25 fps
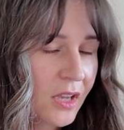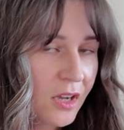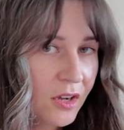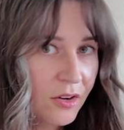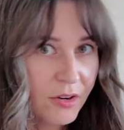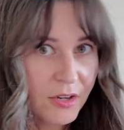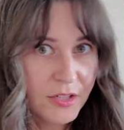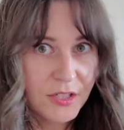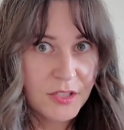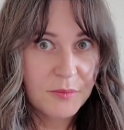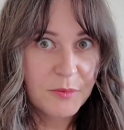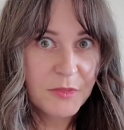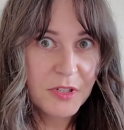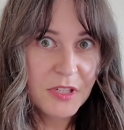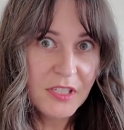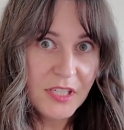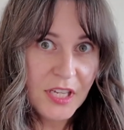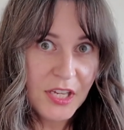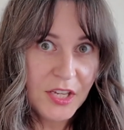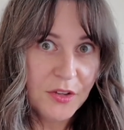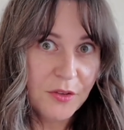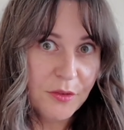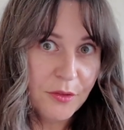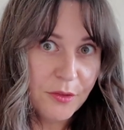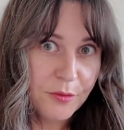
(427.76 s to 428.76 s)
All right, so I'm going to
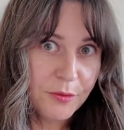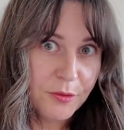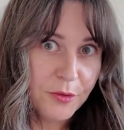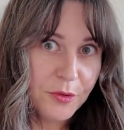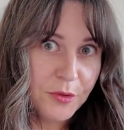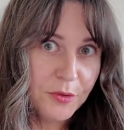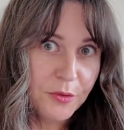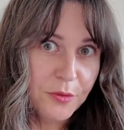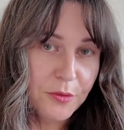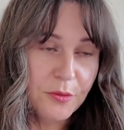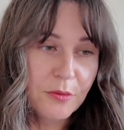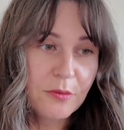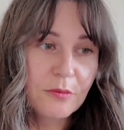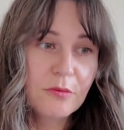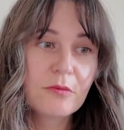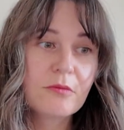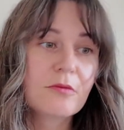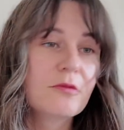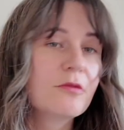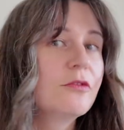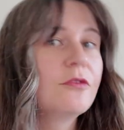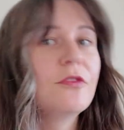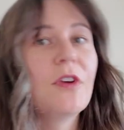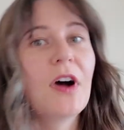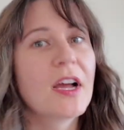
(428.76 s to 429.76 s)
take you through
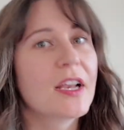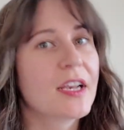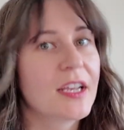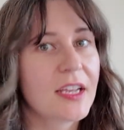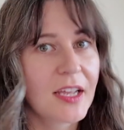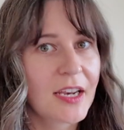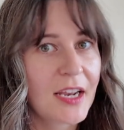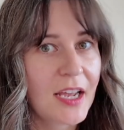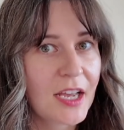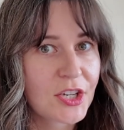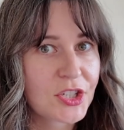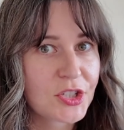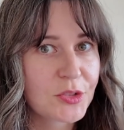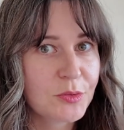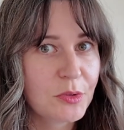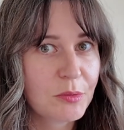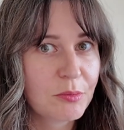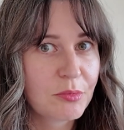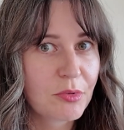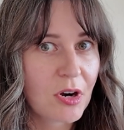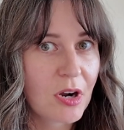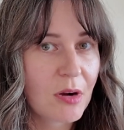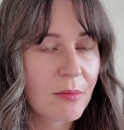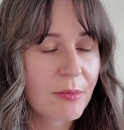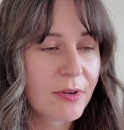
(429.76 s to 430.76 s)
finding an actual
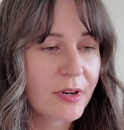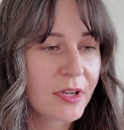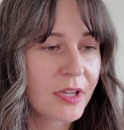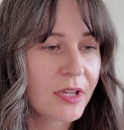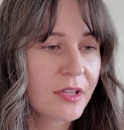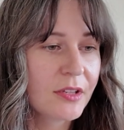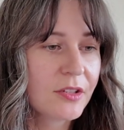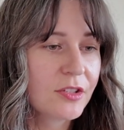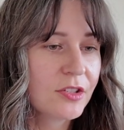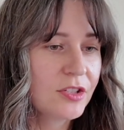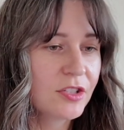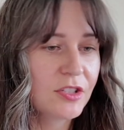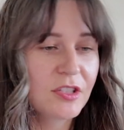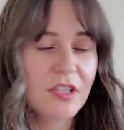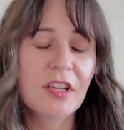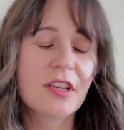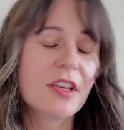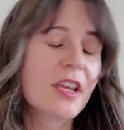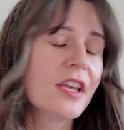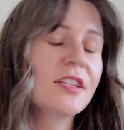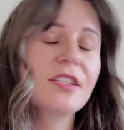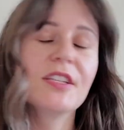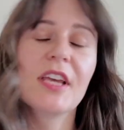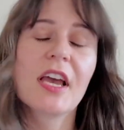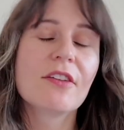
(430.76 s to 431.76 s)
property, just in
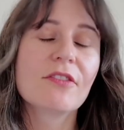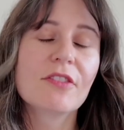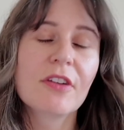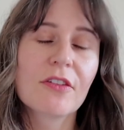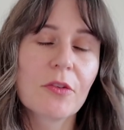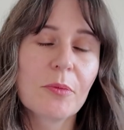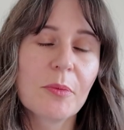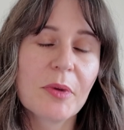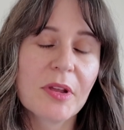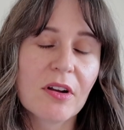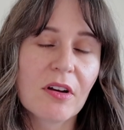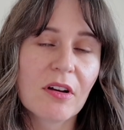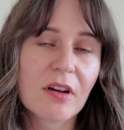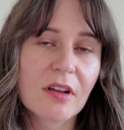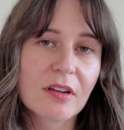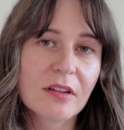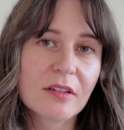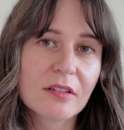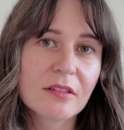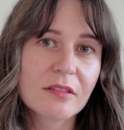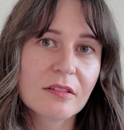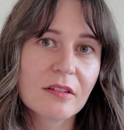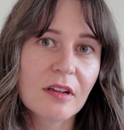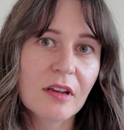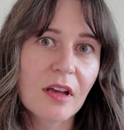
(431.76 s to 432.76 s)
case you have never been
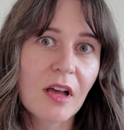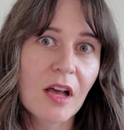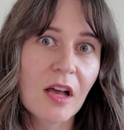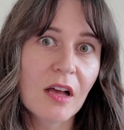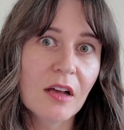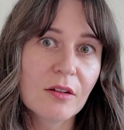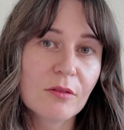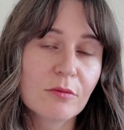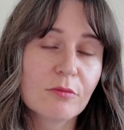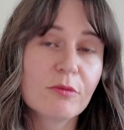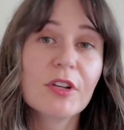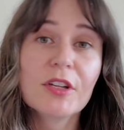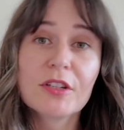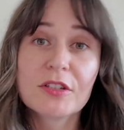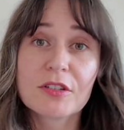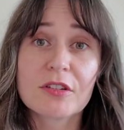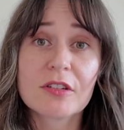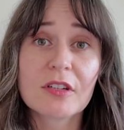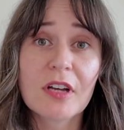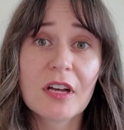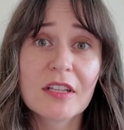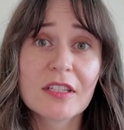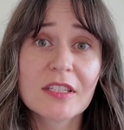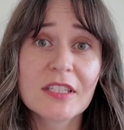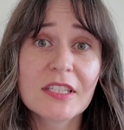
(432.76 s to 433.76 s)
on
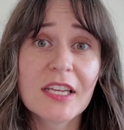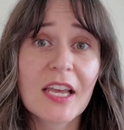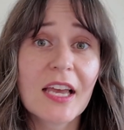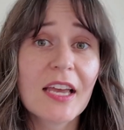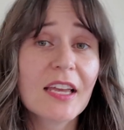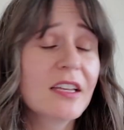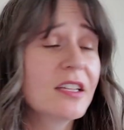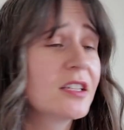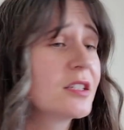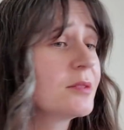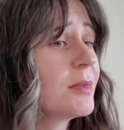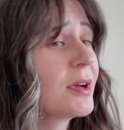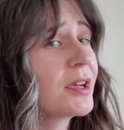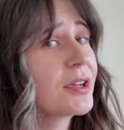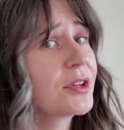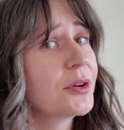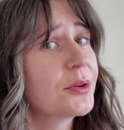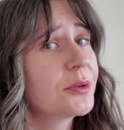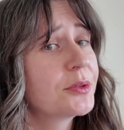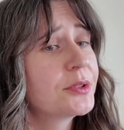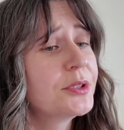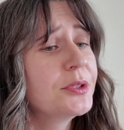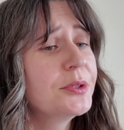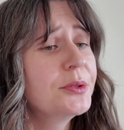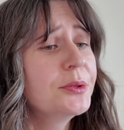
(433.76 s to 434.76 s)
realtor.ca. It's my
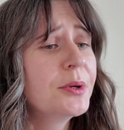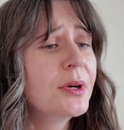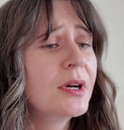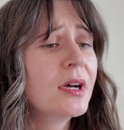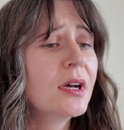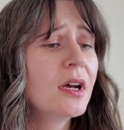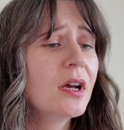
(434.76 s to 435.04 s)
go-to.